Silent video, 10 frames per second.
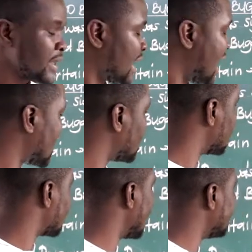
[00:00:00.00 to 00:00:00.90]
And we
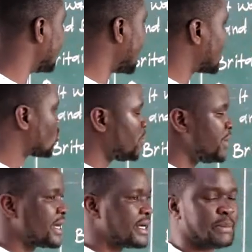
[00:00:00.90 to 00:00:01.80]
say they had to
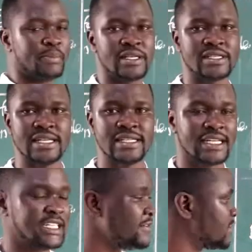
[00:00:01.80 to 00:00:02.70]
pick
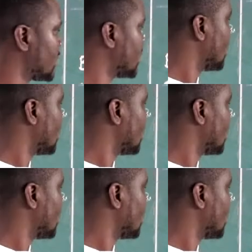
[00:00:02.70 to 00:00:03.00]
representatives.